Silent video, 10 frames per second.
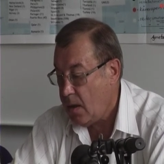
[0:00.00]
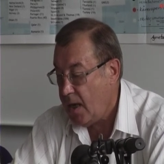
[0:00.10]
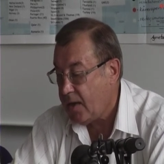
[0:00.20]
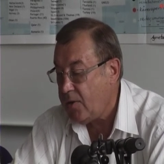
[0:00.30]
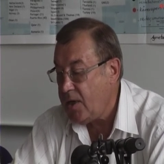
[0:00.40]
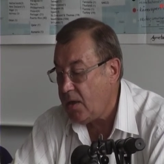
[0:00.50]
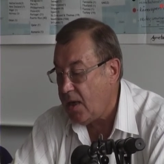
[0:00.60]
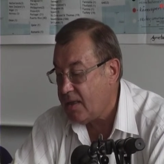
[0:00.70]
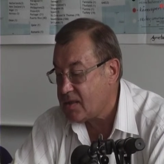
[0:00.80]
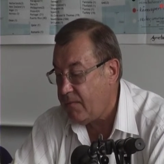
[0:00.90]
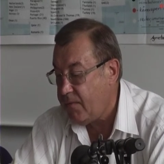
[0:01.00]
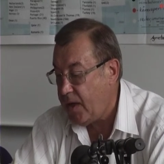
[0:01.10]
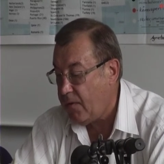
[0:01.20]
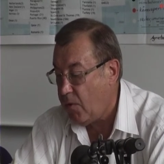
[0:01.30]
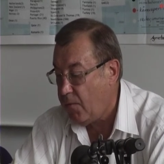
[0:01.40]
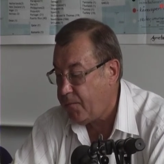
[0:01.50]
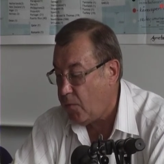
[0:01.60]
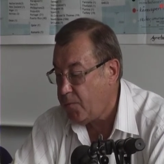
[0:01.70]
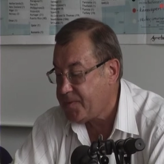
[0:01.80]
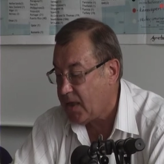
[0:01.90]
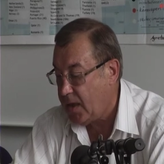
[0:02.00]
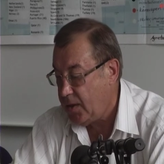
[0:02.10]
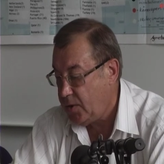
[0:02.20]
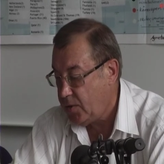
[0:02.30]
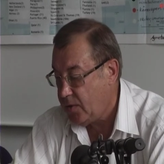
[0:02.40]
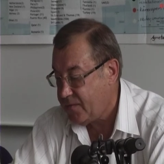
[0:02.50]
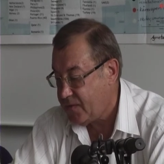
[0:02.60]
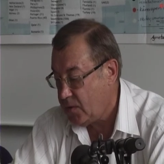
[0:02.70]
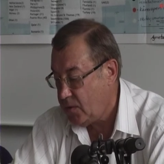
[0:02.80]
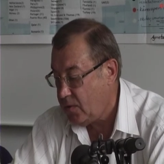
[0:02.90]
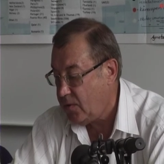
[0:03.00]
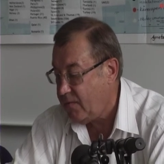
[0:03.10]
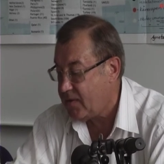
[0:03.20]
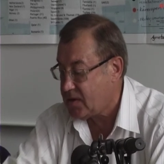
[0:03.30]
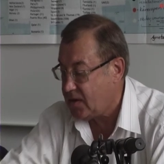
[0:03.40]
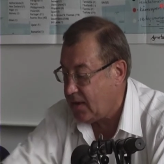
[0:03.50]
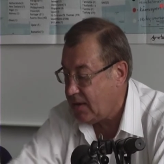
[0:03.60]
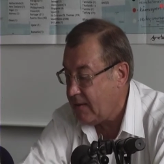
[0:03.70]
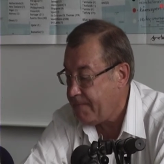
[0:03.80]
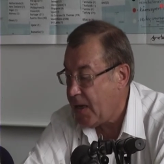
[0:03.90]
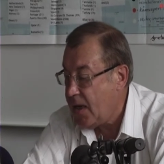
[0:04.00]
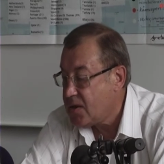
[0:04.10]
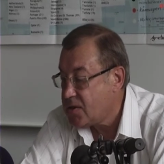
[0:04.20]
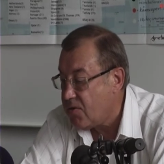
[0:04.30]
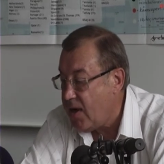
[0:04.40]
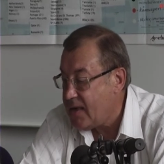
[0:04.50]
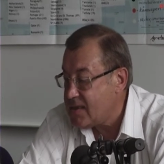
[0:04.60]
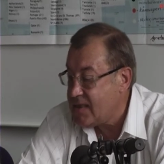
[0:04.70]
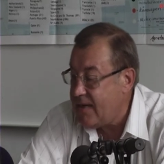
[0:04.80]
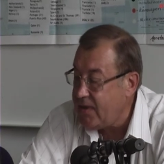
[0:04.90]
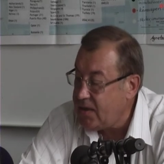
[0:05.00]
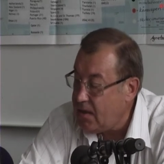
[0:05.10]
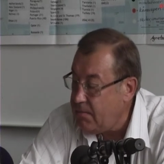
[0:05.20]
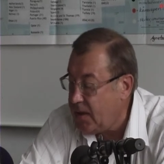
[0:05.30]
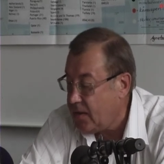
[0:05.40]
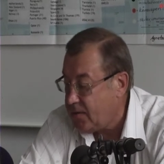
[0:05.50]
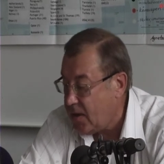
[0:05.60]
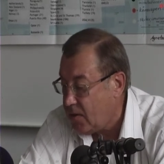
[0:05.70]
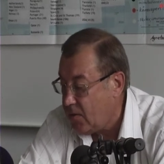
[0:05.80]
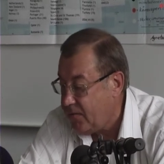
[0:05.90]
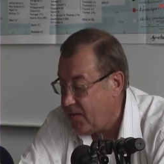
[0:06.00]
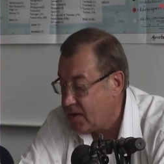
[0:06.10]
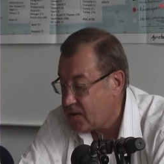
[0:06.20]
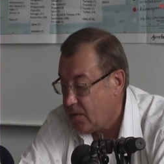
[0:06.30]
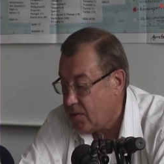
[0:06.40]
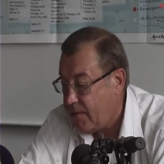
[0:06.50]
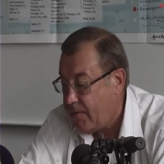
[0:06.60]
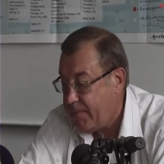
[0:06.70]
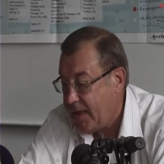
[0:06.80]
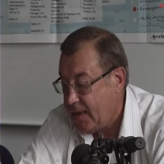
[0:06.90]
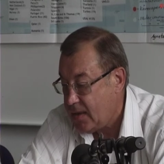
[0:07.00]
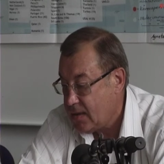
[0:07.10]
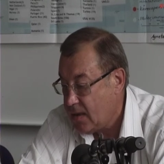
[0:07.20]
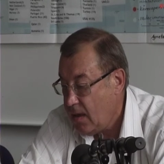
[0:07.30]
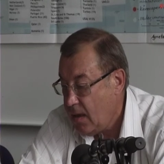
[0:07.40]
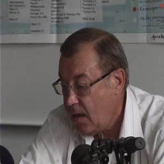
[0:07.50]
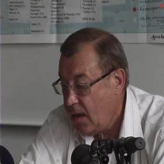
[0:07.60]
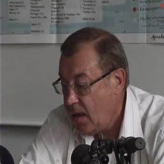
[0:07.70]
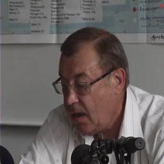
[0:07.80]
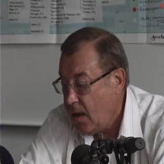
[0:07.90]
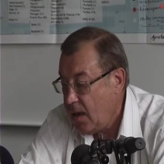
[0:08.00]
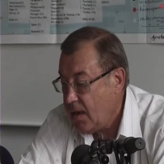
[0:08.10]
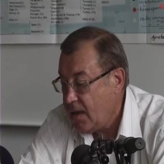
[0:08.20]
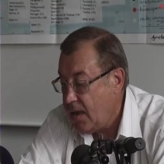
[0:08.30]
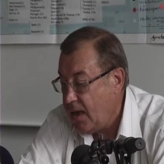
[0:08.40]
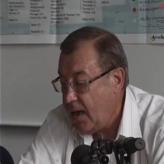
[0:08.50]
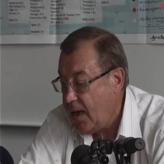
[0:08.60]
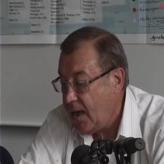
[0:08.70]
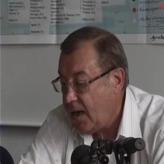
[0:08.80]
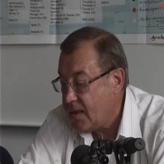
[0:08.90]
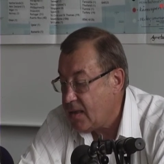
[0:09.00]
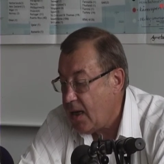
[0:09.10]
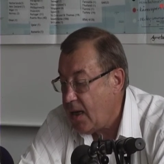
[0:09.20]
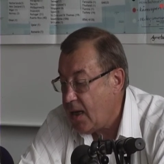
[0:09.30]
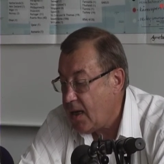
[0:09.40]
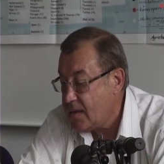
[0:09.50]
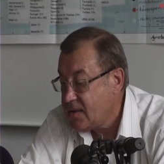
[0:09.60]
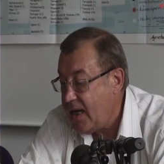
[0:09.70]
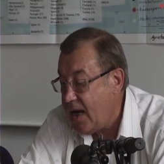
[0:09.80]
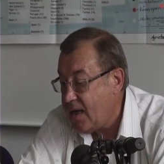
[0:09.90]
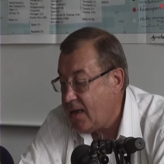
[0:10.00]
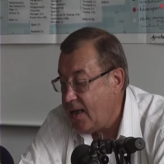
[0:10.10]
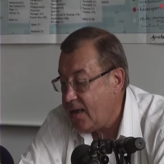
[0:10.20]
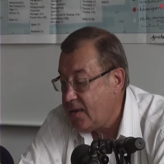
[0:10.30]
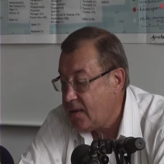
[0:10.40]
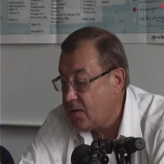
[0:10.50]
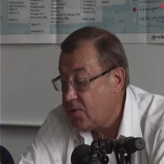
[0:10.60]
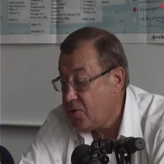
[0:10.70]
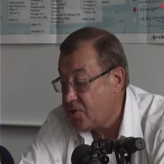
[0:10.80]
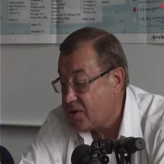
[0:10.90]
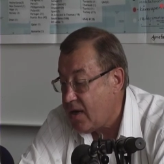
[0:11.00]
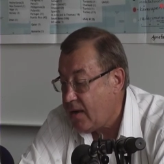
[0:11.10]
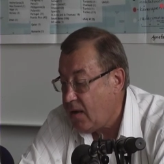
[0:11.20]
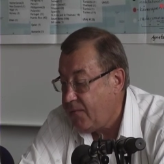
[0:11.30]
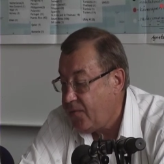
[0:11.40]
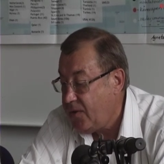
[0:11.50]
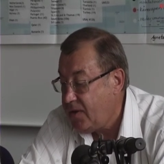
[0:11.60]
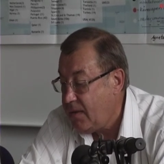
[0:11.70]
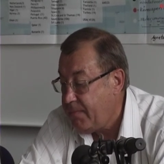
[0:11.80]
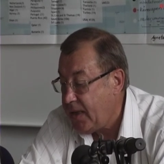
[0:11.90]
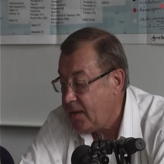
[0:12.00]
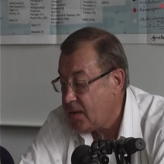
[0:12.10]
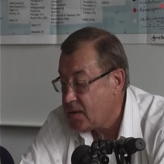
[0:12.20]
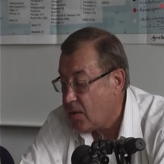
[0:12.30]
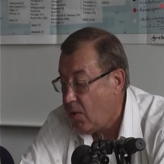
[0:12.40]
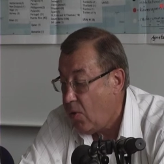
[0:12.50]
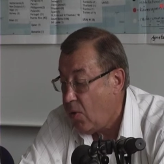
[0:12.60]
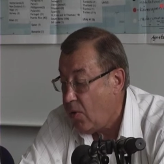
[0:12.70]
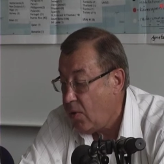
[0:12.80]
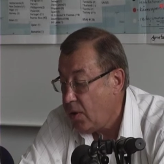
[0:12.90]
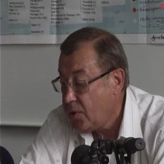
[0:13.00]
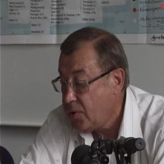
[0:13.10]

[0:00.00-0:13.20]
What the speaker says: According to a survey of Uppsala University, there are 17 military conflicts on our planet. They are connected to struggle for independence or